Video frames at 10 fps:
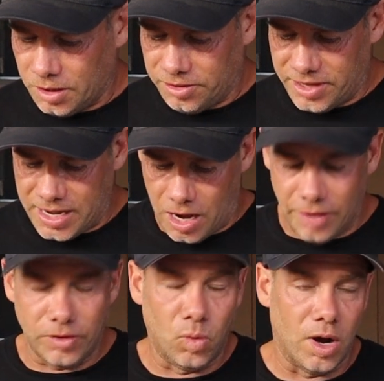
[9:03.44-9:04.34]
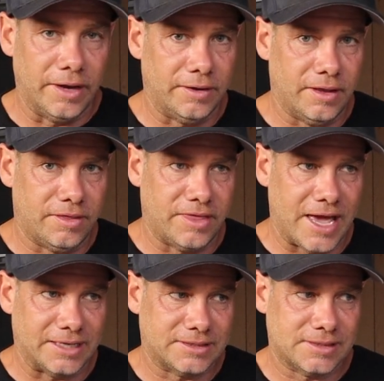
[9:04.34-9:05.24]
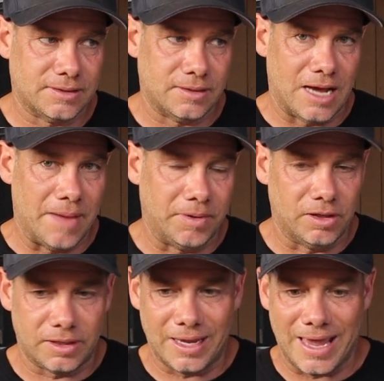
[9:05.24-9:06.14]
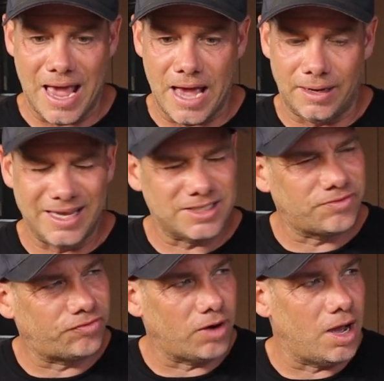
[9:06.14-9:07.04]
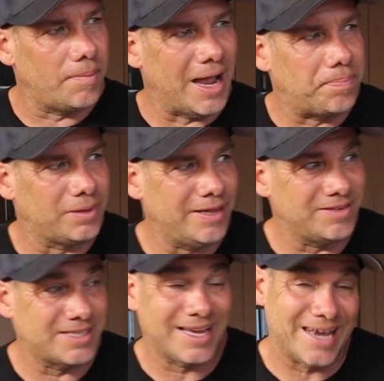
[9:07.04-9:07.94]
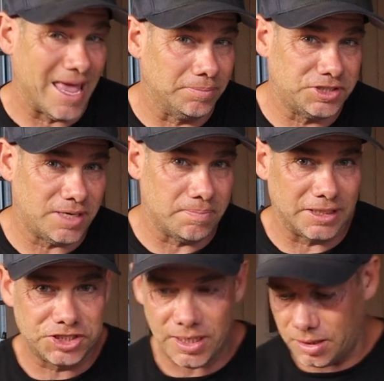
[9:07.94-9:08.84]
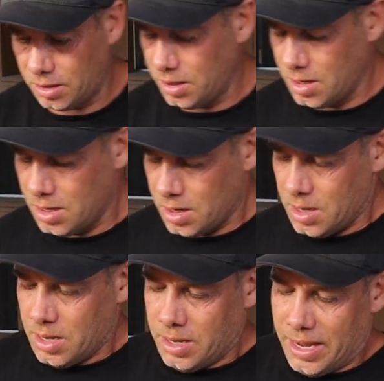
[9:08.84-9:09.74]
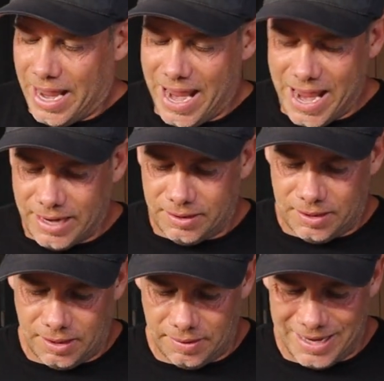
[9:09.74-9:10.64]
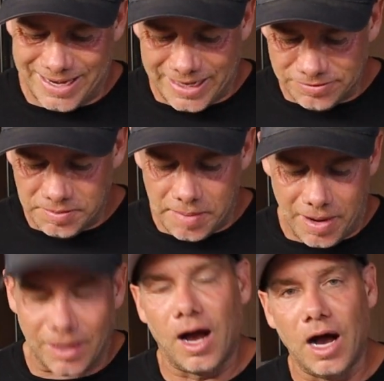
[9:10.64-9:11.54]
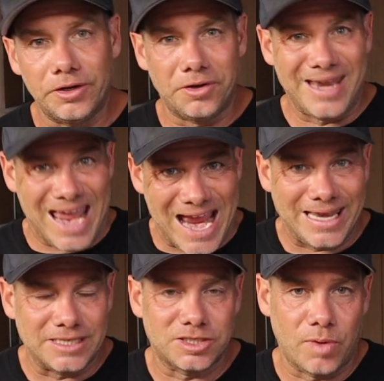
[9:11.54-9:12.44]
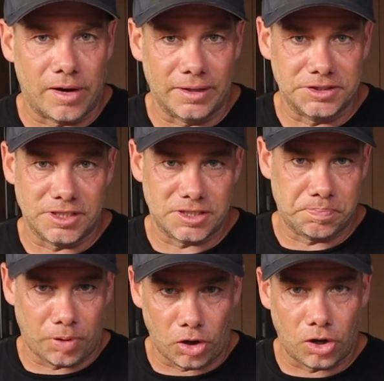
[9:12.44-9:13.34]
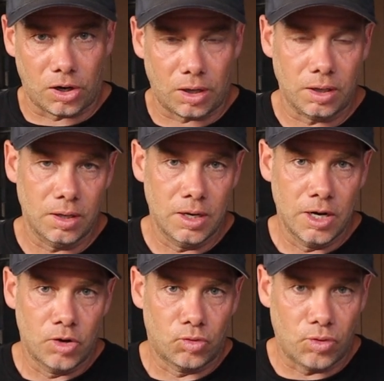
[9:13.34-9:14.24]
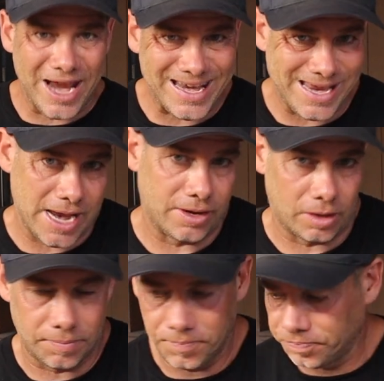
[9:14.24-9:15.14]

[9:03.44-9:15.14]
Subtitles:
The other one that I've been looking at is from, I believe it's like an MG Midget, and it gives me about 180 square inches per radiator.